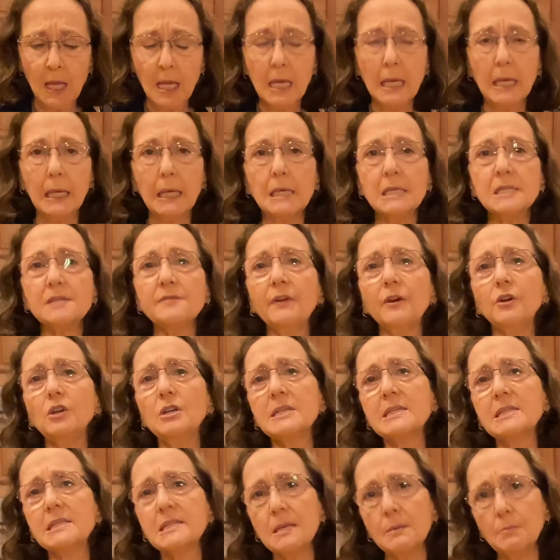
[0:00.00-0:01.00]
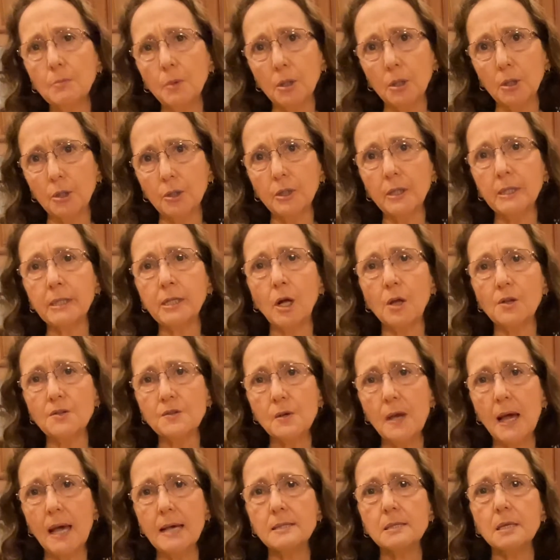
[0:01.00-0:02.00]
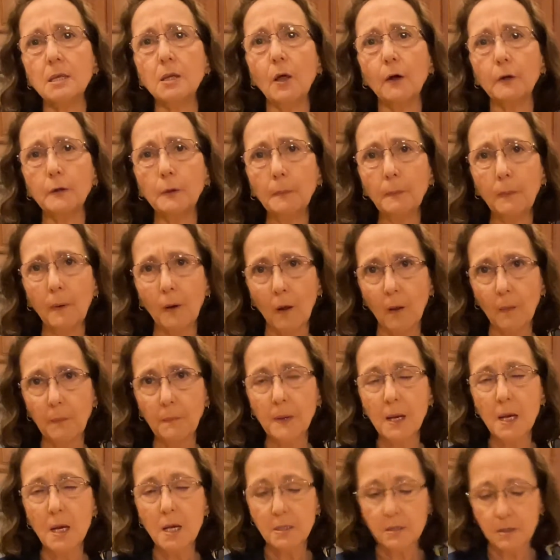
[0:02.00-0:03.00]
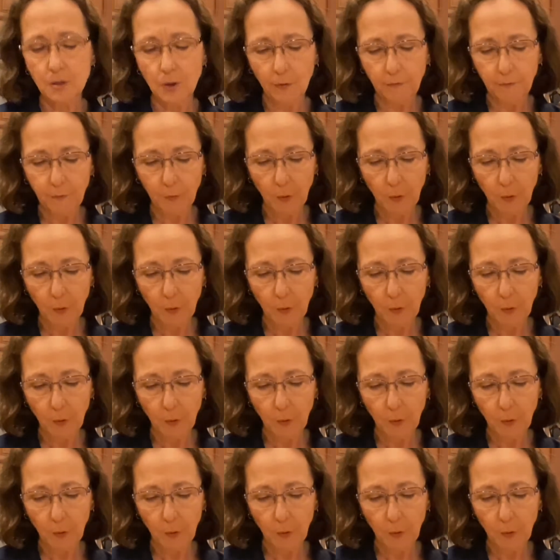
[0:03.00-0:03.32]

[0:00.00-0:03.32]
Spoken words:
is very similar. It also has a lot of pulp. So if you